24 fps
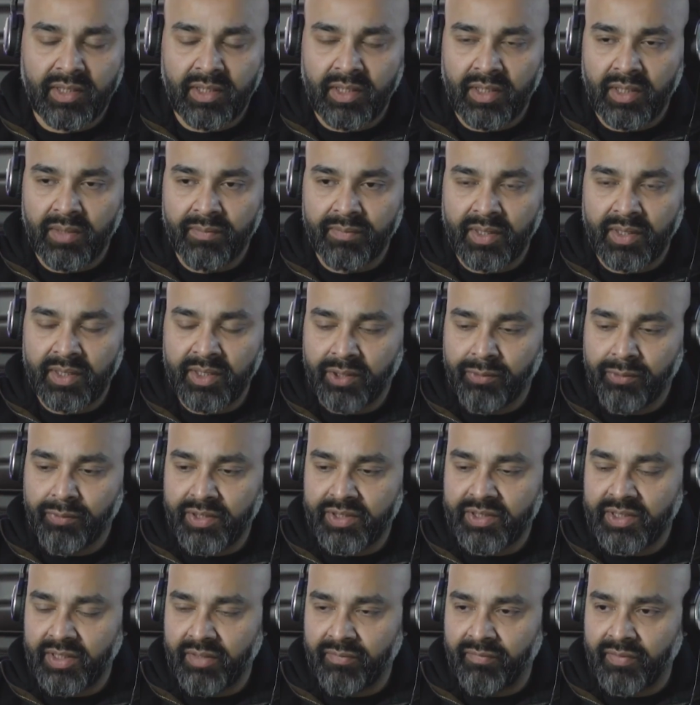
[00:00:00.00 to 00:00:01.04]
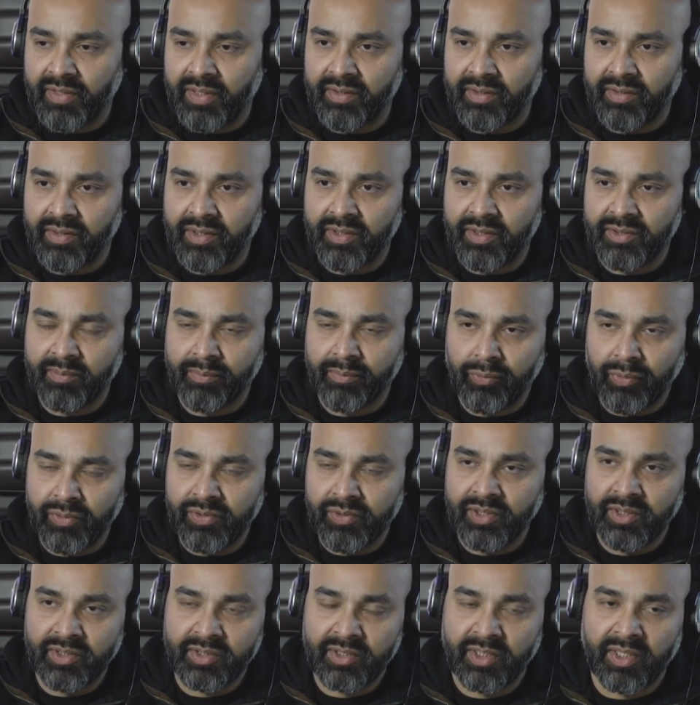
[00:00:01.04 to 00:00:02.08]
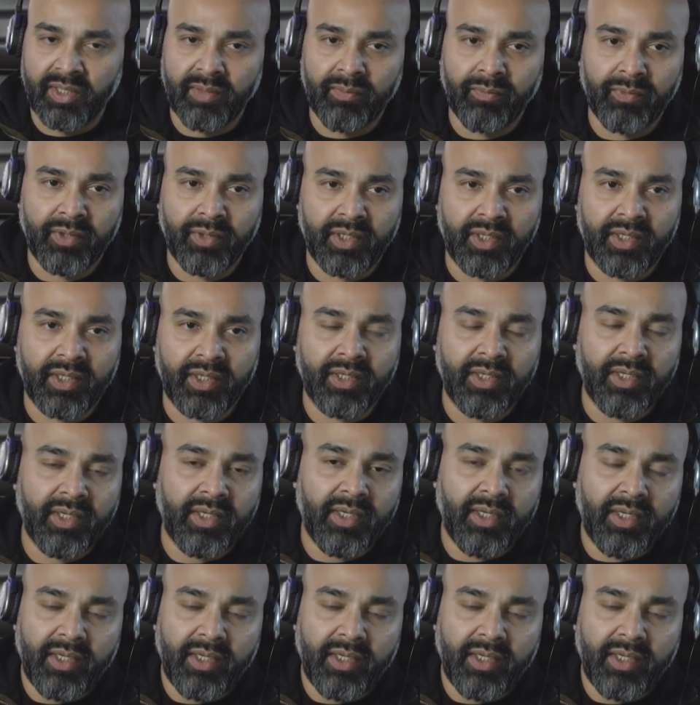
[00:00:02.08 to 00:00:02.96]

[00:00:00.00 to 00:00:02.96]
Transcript: A liquidity event is a point in time where